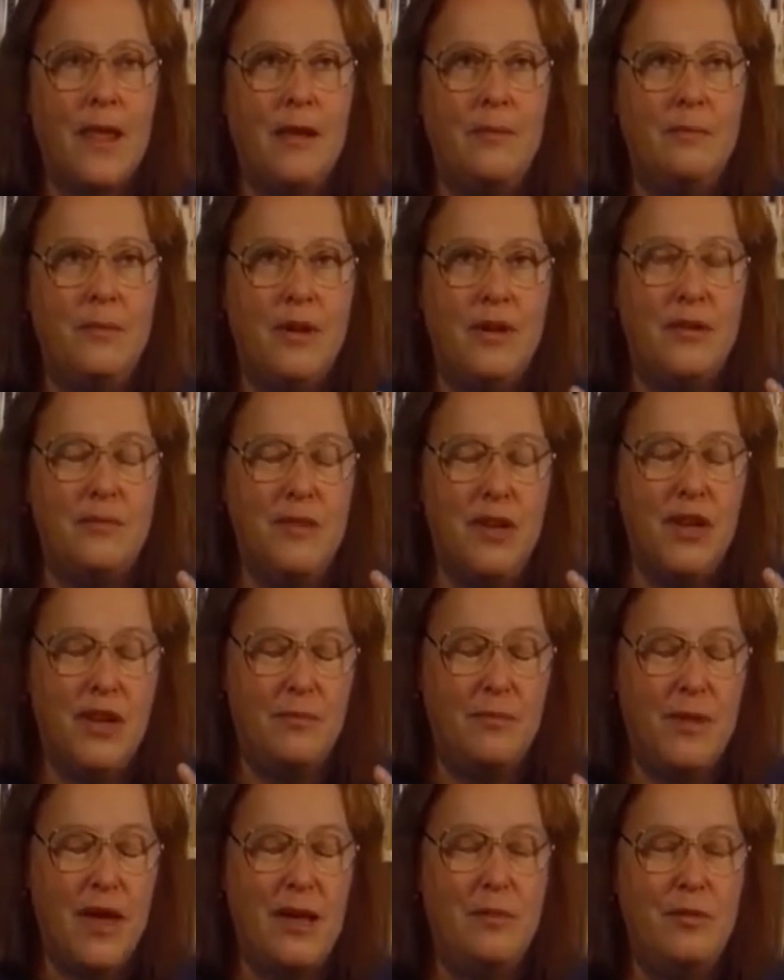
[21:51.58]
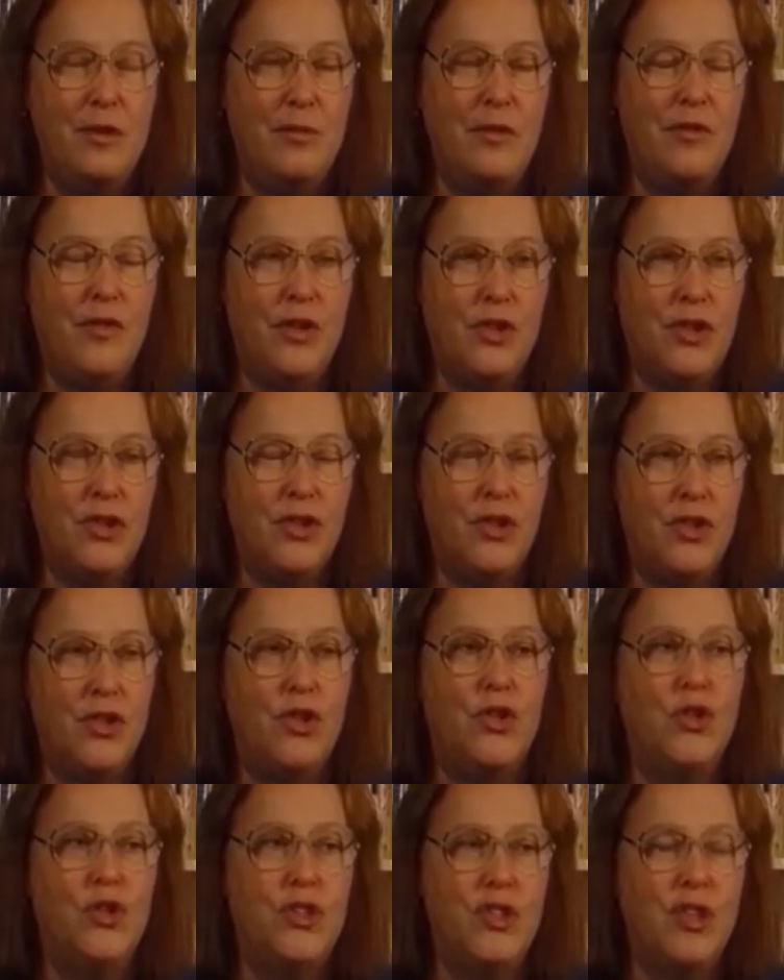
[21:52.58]
But, you know, maybe we've got to sort of
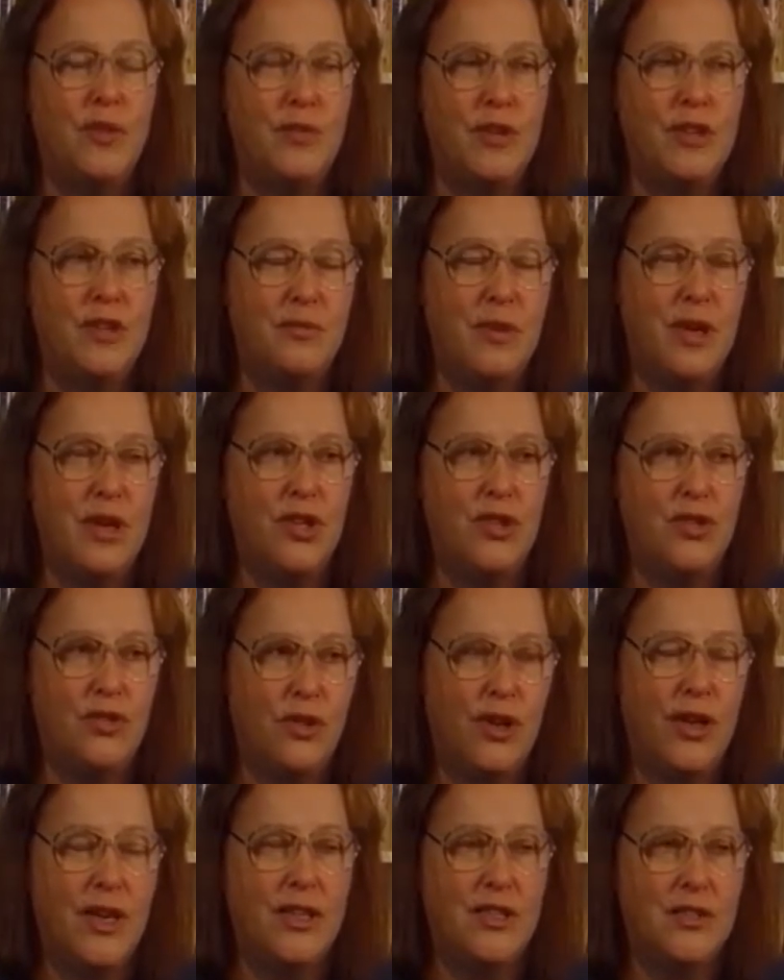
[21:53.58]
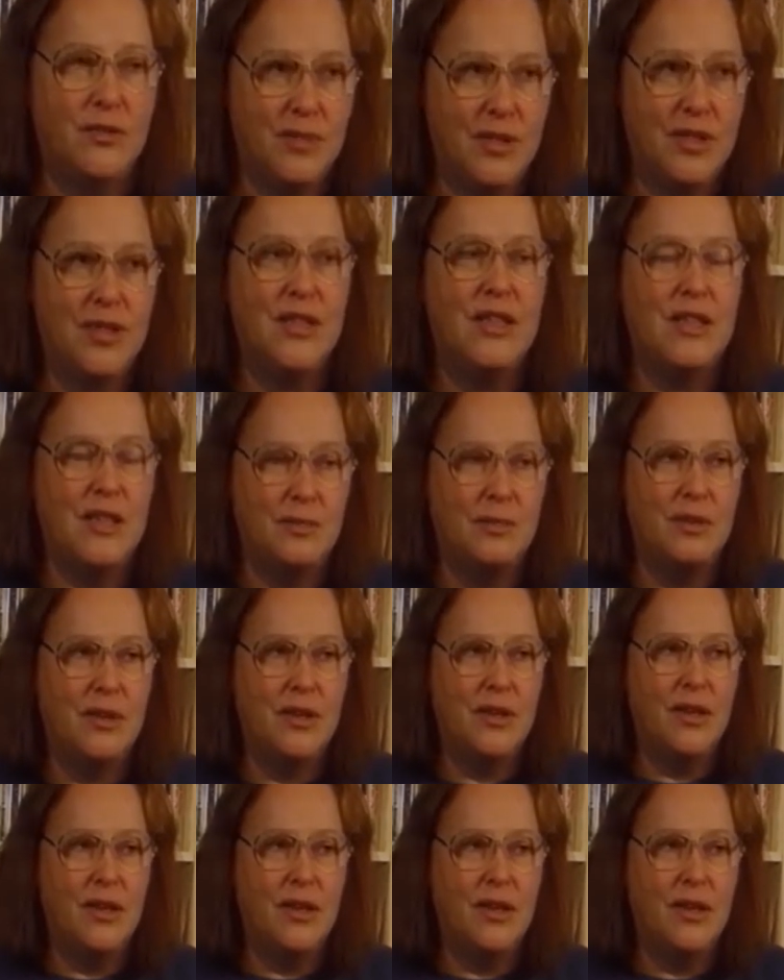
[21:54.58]
do something to make sure I get some sleep.